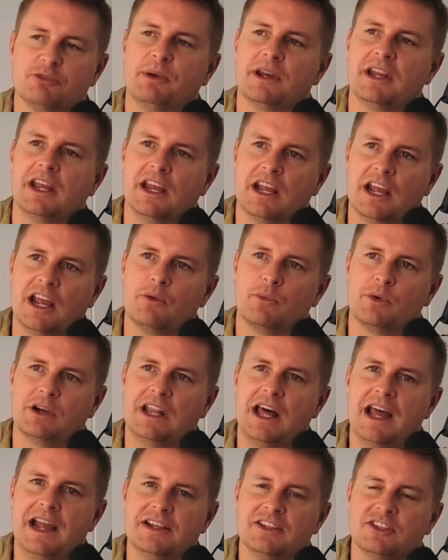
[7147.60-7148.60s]
but it, it
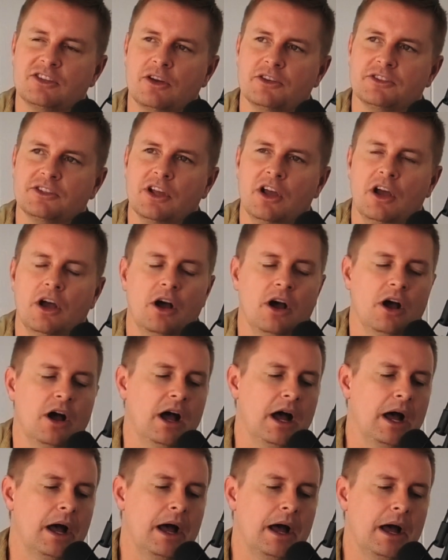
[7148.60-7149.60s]
relates because
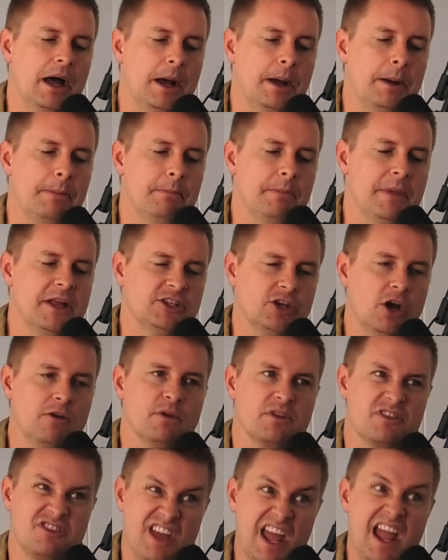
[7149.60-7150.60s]
mm. um, it's
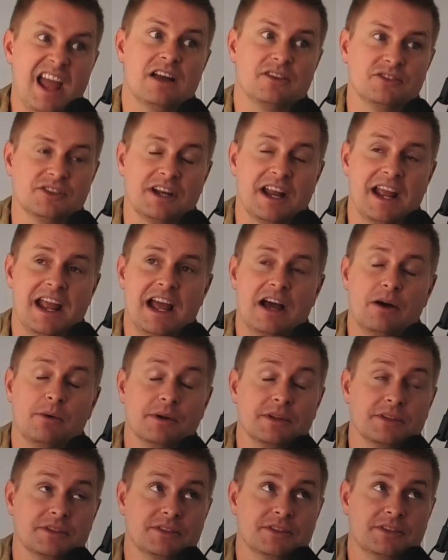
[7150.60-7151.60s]
over a thousand
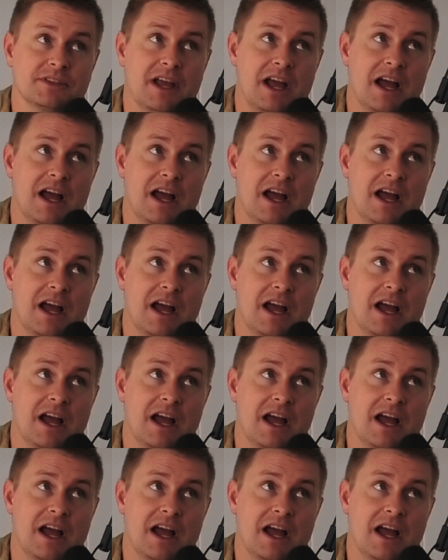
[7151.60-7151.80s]
hours. Mm.